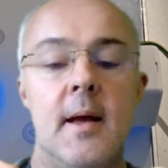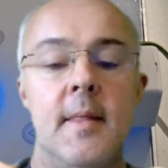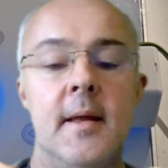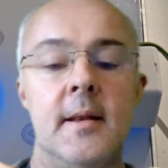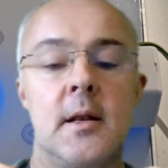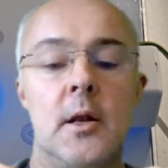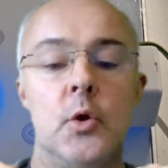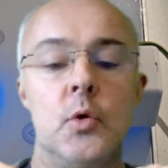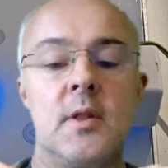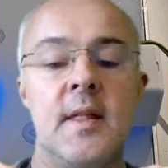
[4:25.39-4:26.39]
and then
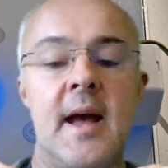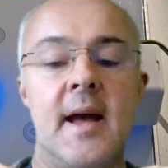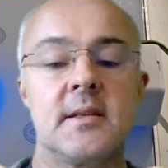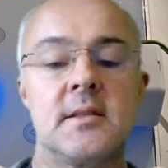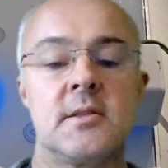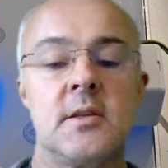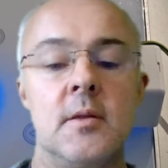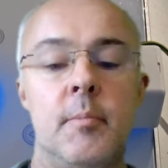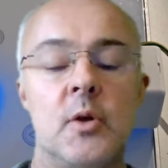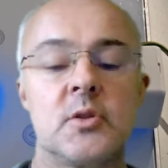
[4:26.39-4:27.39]
glued that to
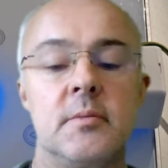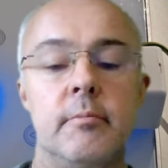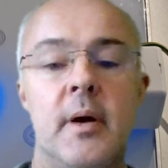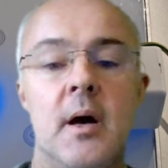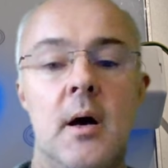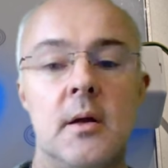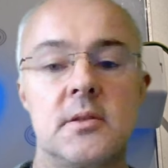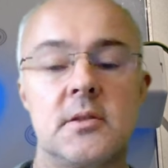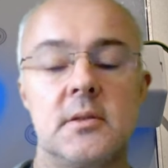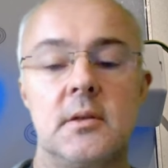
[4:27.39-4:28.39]
the bottom
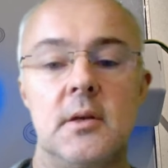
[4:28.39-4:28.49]
part